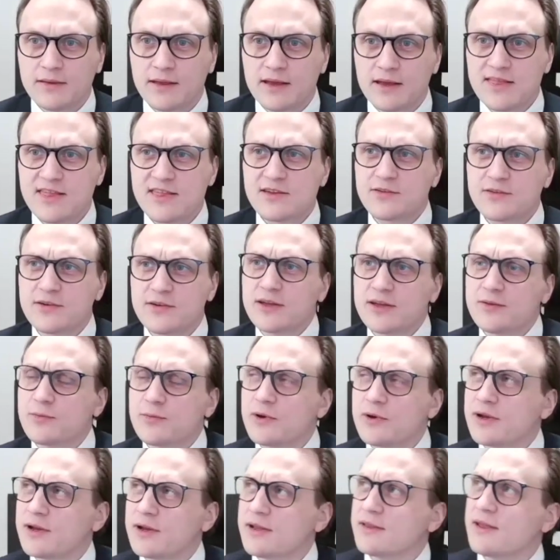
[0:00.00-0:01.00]
That's a
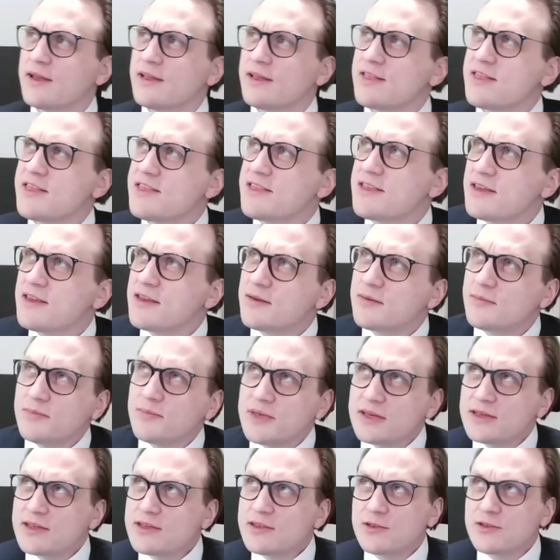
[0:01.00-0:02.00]
great one, and that's the
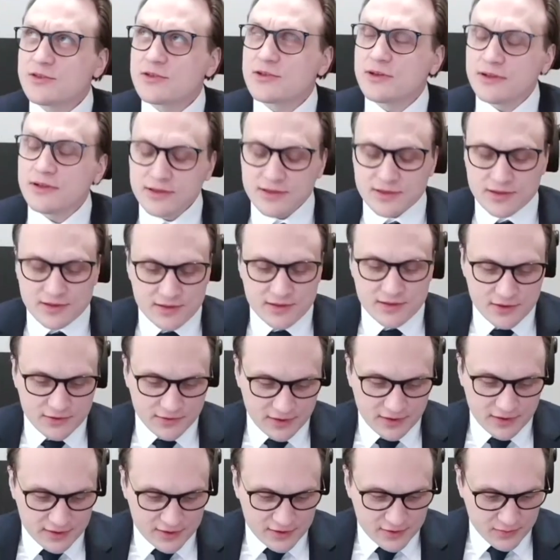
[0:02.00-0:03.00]
biggest challenge in
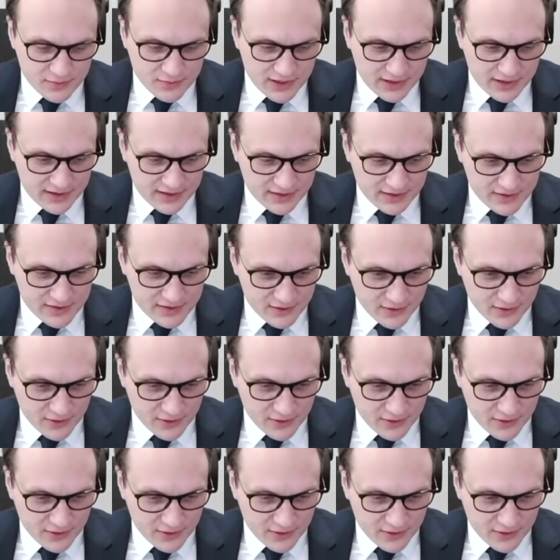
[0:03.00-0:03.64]
strategy making.